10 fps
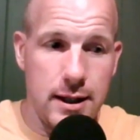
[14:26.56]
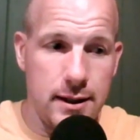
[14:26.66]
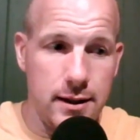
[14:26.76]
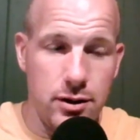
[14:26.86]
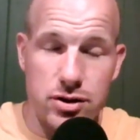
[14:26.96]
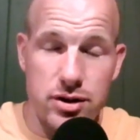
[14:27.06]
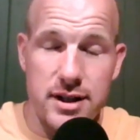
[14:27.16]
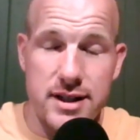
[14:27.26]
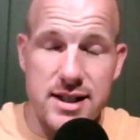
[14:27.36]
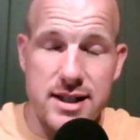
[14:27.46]

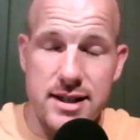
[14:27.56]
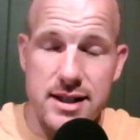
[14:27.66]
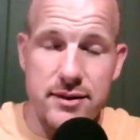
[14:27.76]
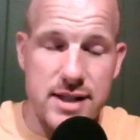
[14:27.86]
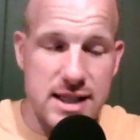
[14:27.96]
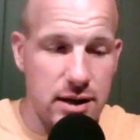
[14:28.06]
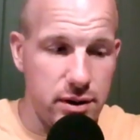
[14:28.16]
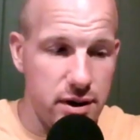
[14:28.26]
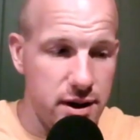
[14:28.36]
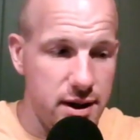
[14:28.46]
it just doesn't even
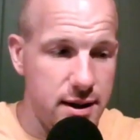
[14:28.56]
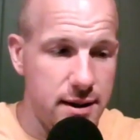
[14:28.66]
sound good.